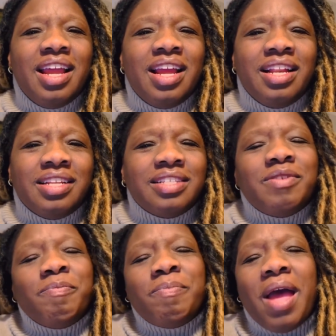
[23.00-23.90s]
it
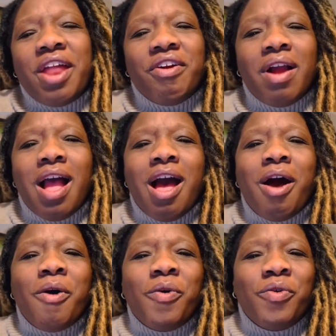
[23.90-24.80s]
doesn't matter
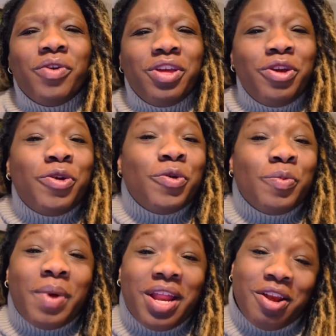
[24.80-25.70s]
how you
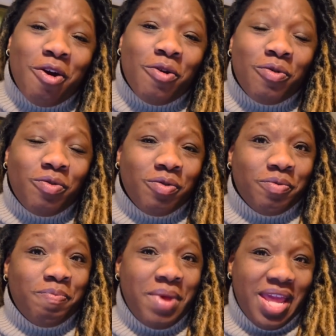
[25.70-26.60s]
may know
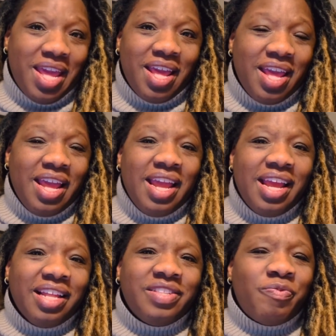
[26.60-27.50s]
me,
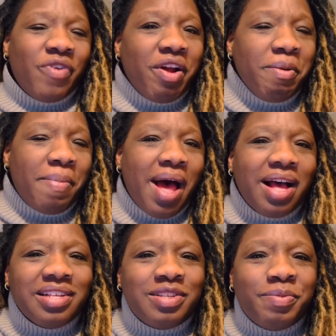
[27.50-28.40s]
it's very
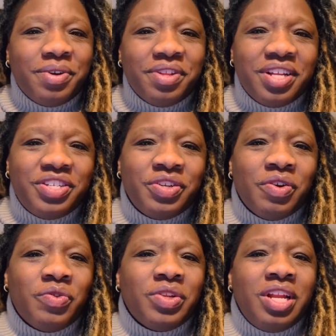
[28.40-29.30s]
possible that you
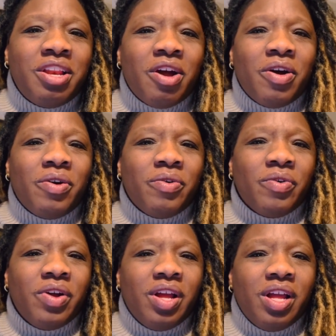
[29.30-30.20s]
only
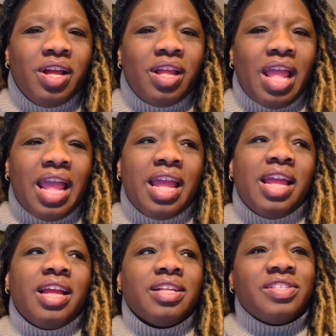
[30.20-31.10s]
know
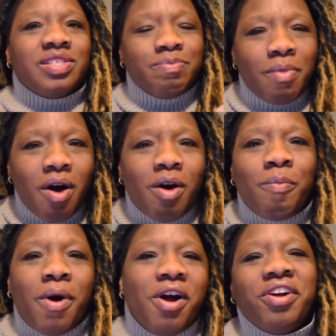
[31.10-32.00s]
a small
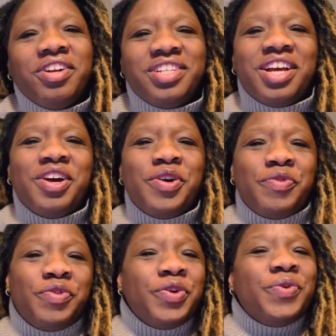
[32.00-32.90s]
part
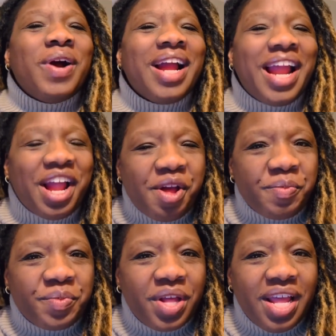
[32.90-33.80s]
of who I
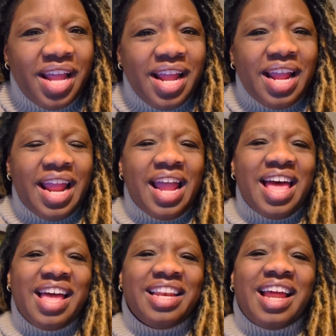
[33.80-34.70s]
am.
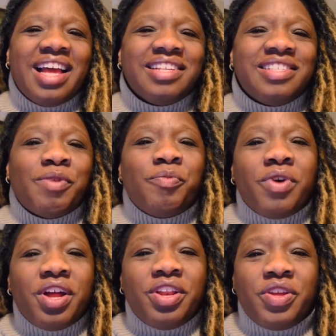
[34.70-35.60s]
And as
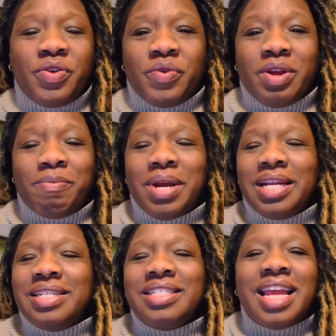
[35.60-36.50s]
someone who, in
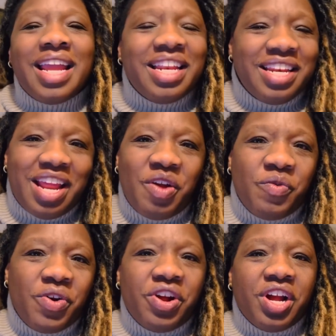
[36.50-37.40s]
my day to day
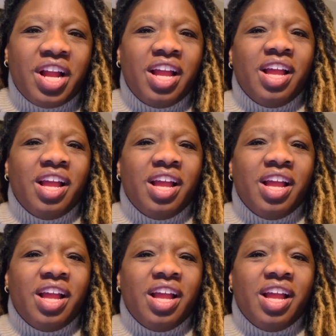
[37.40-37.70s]
work,